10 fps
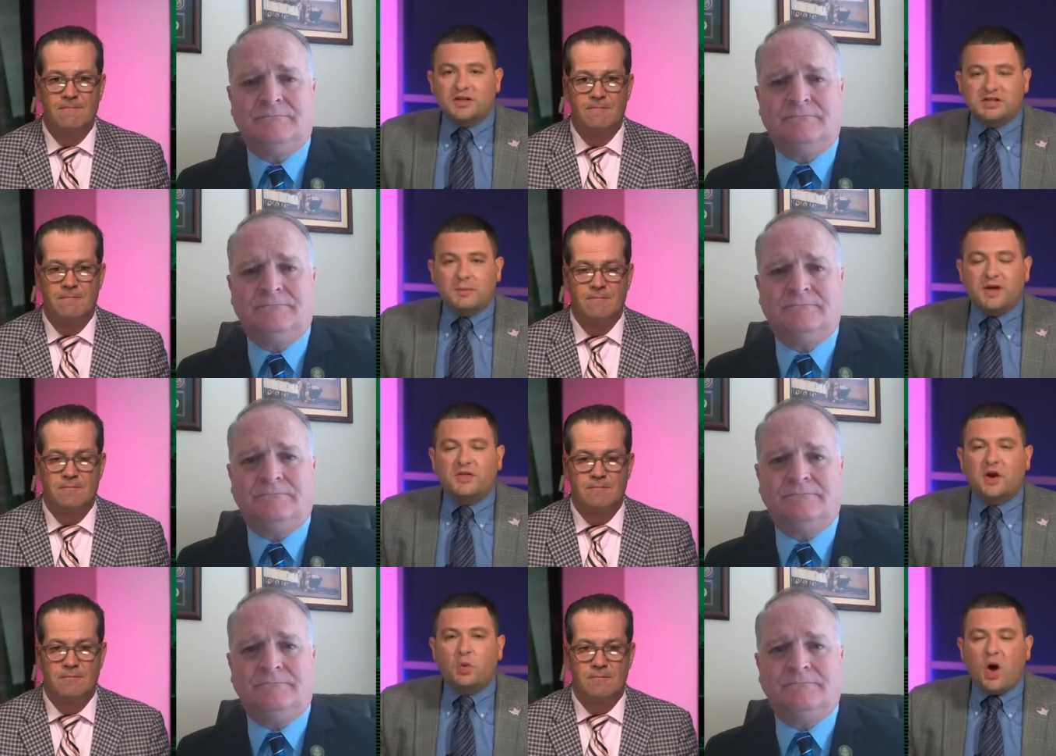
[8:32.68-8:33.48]
Speaker 1: to be
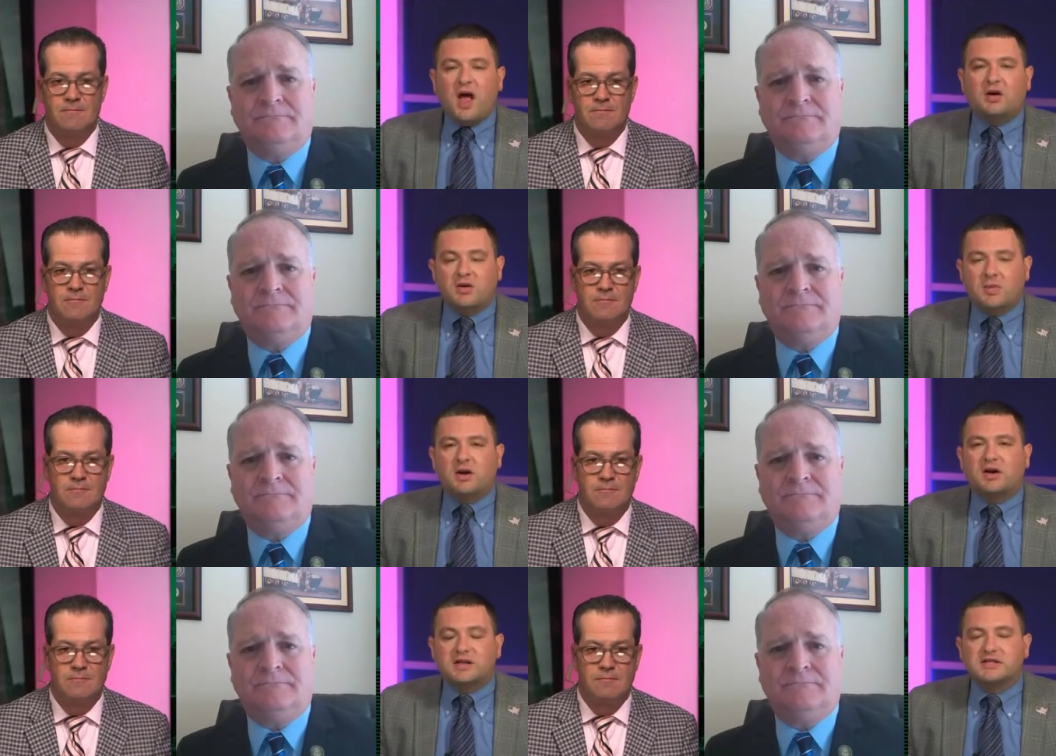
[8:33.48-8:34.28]
there. Why are
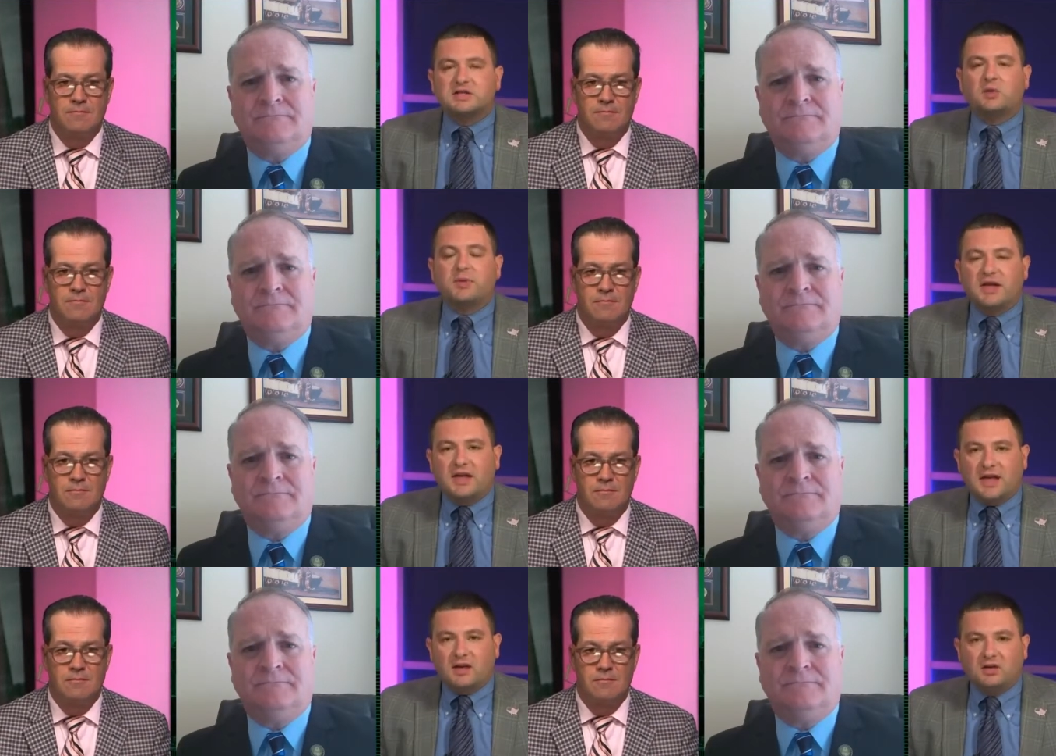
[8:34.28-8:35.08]
Americans still being
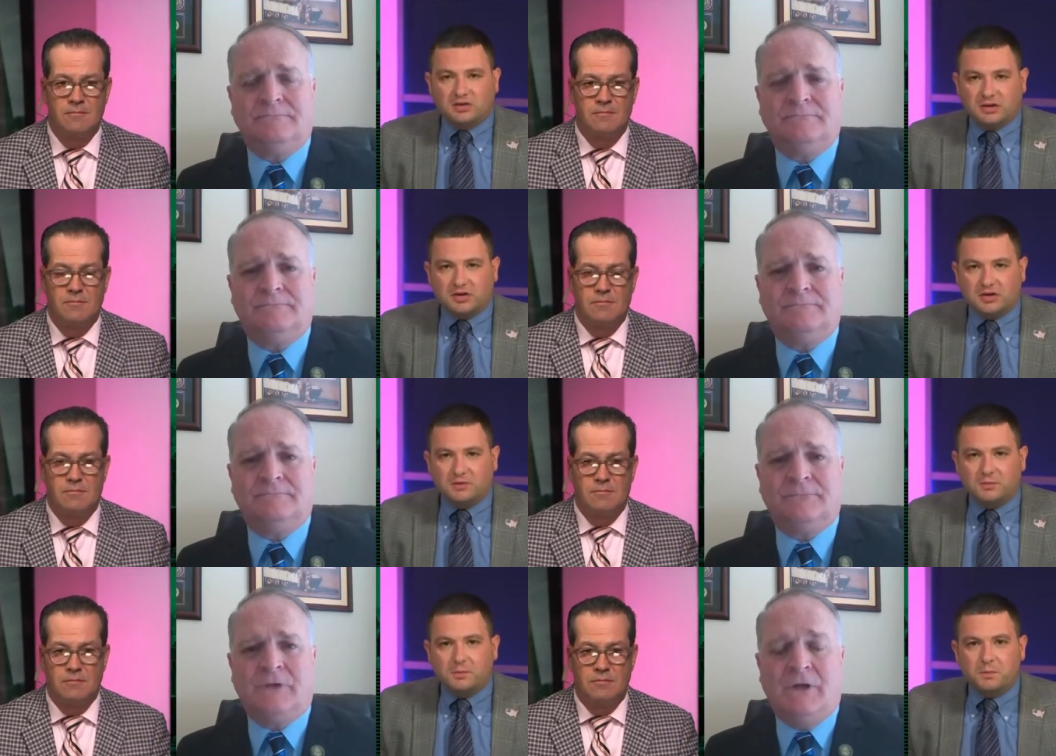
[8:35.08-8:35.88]
killed?
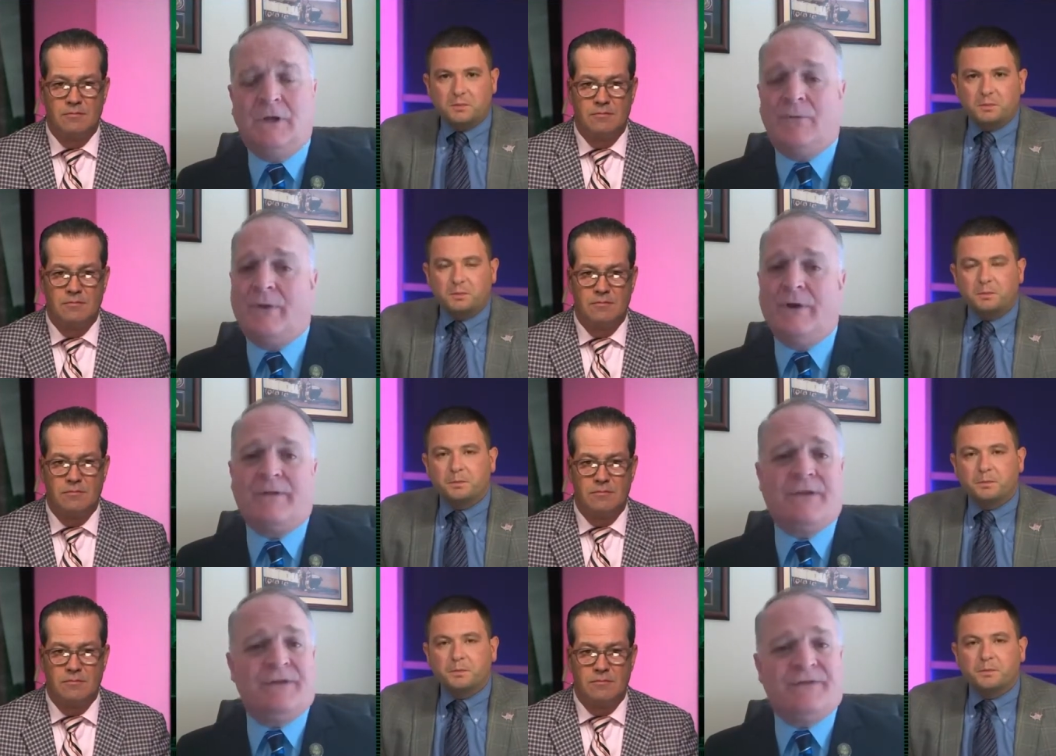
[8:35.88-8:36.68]

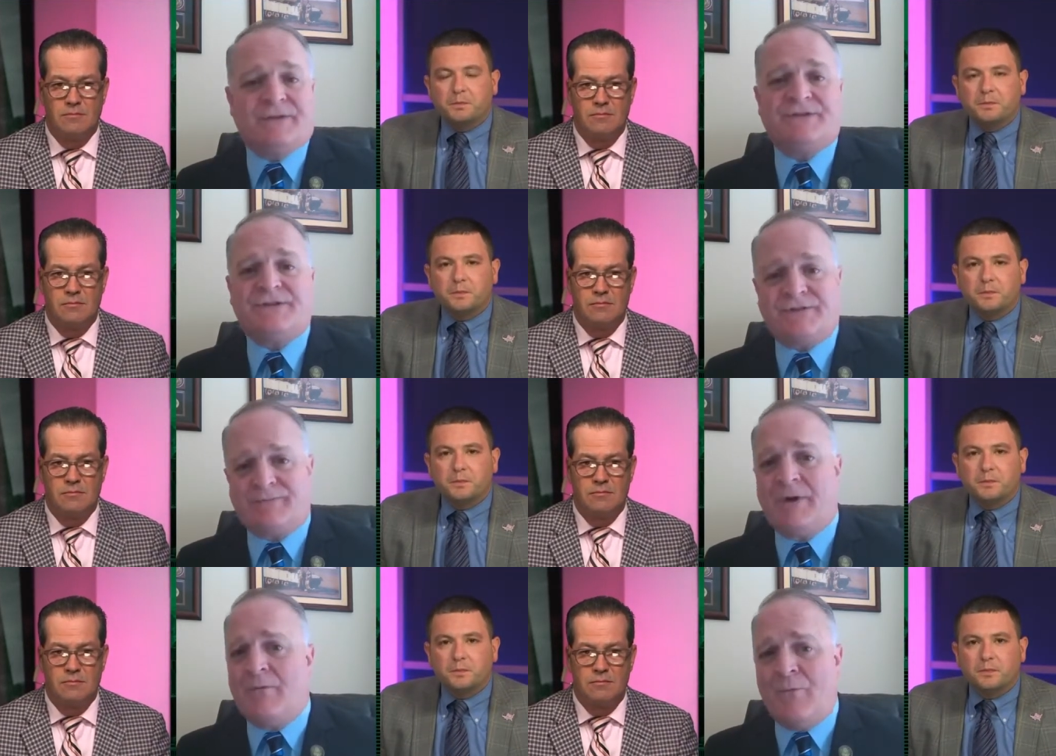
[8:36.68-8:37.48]
Speaker 2: Well, th- this
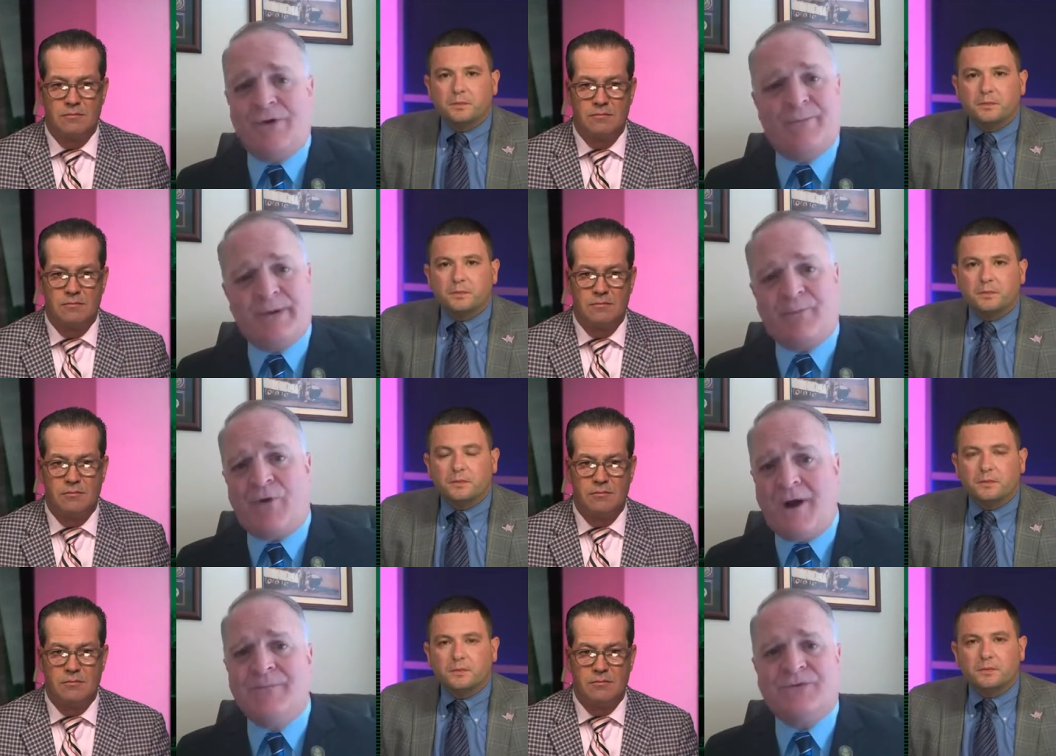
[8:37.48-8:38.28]
is one of the
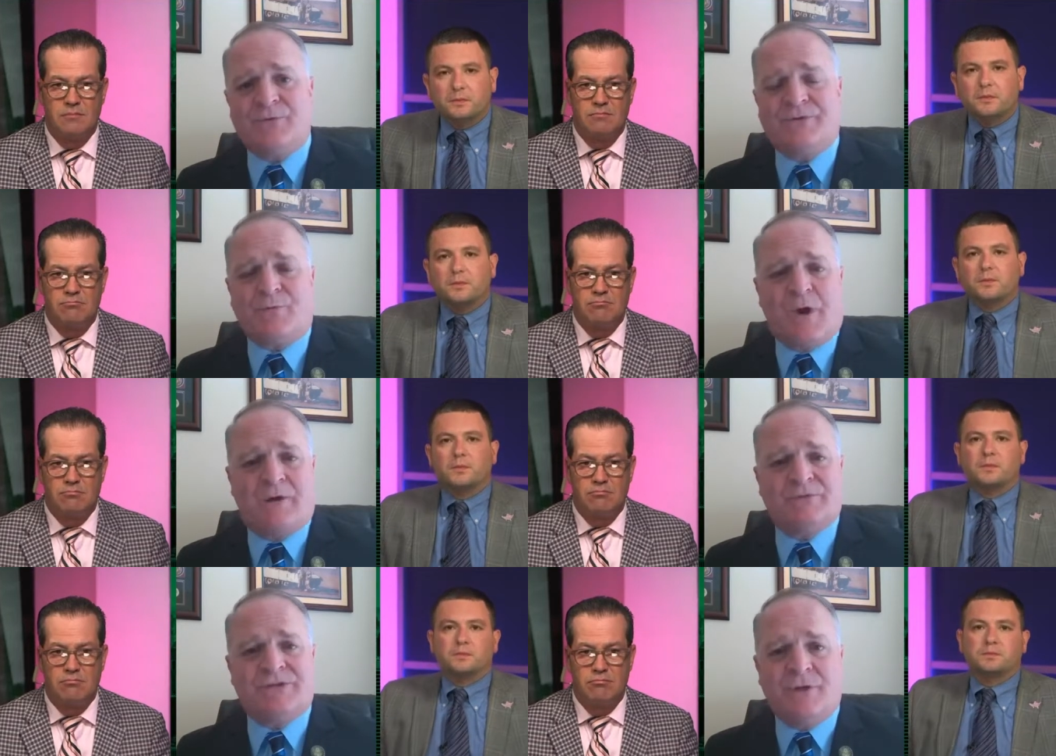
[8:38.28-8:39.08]
big problems, which
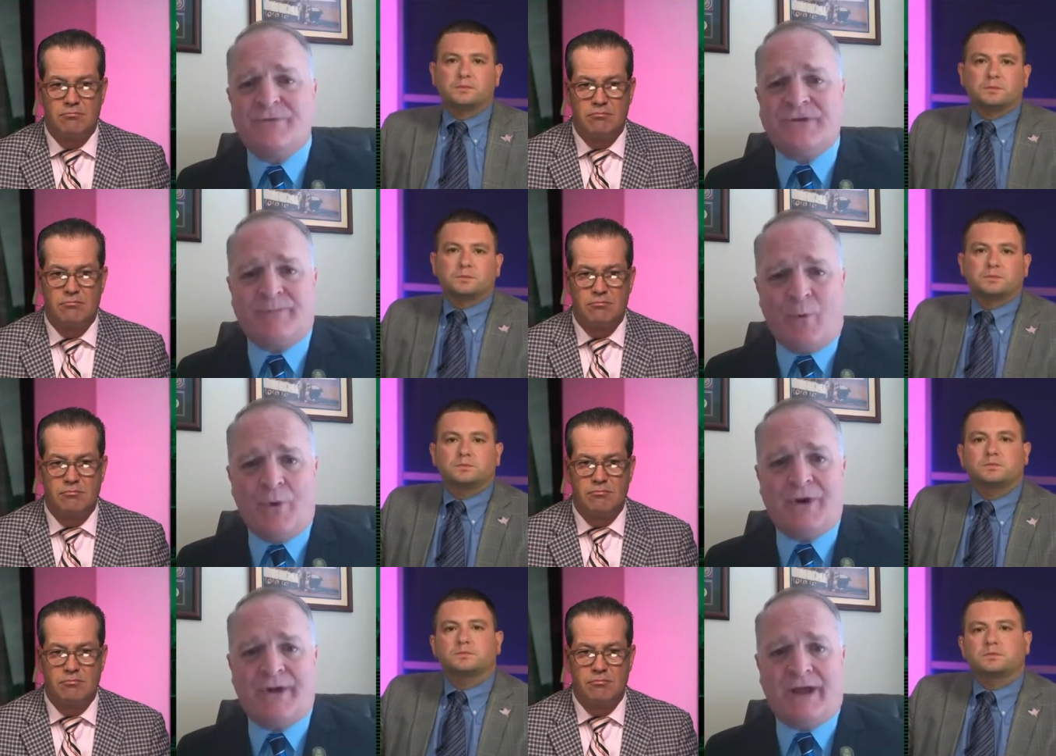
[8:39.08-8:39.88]
why I was so
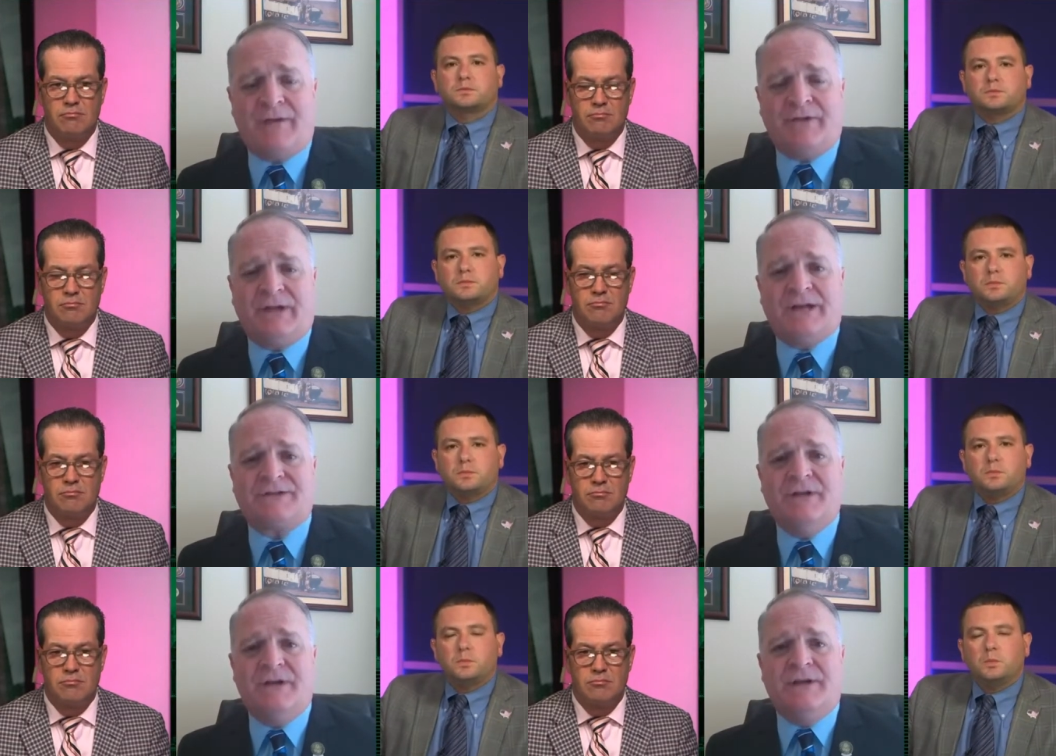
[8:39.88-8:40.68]
disappointed at how the
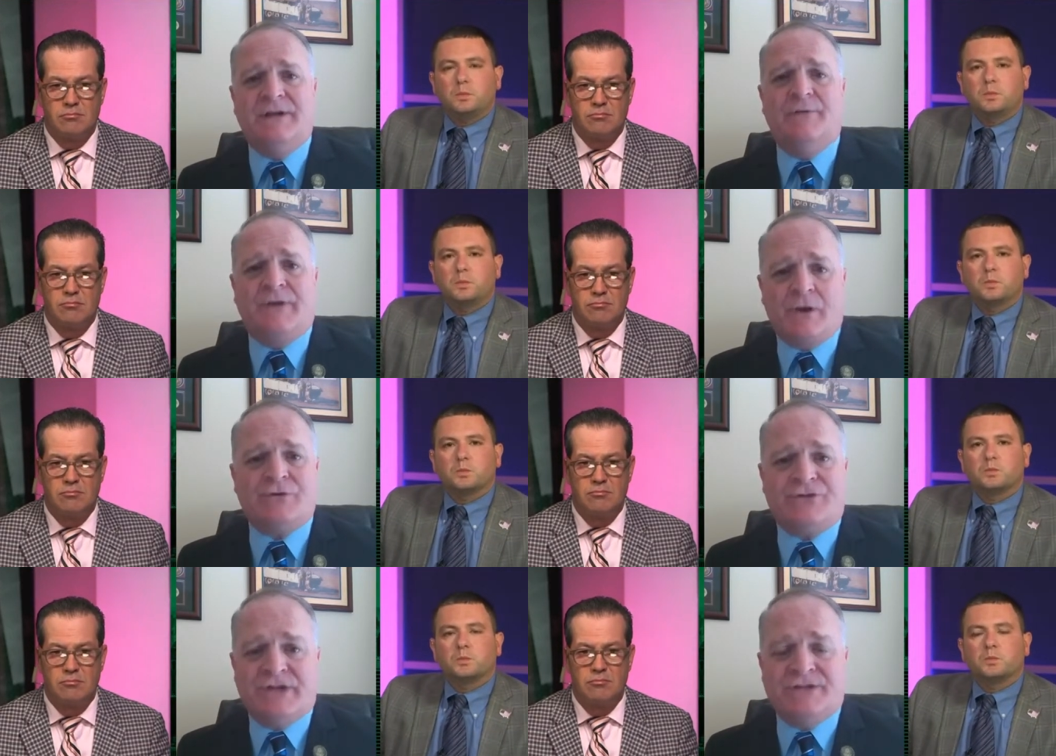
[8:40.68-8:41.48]
last, you know,
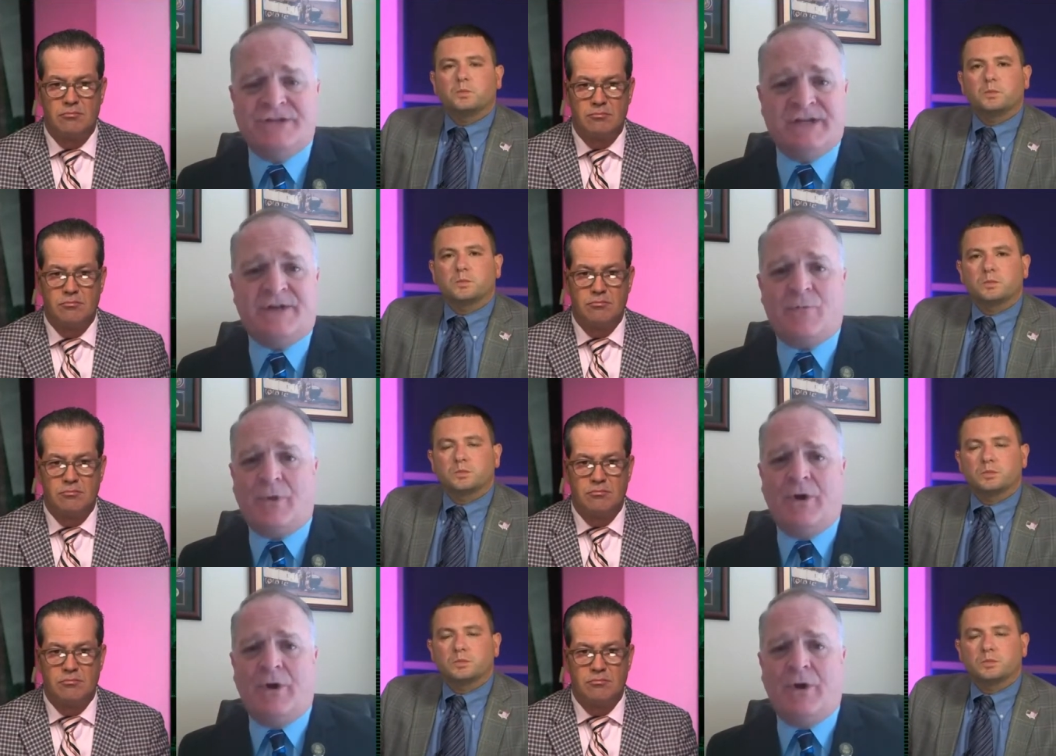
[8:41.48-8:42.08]
negotiations ended,